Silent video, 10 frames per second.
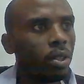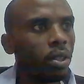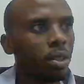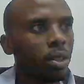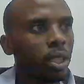
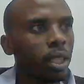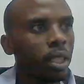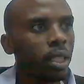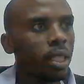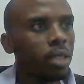Okay, let's
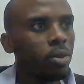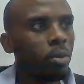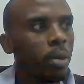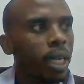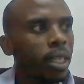go back
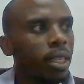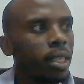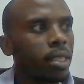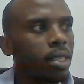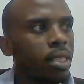here and
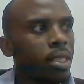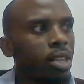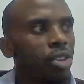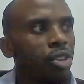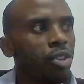see.
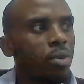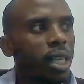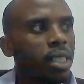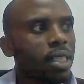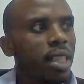You can see
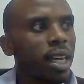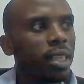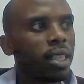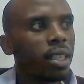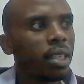that
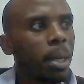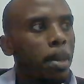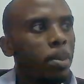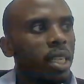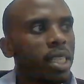it
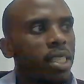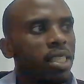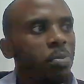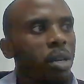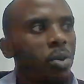is displaying
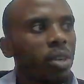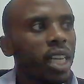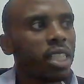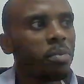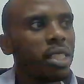what has
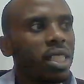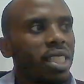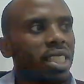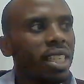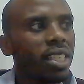been
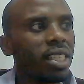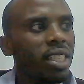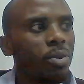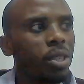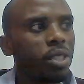written
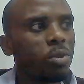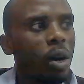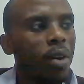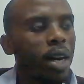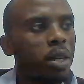into our
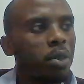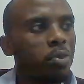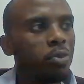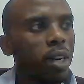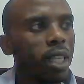file.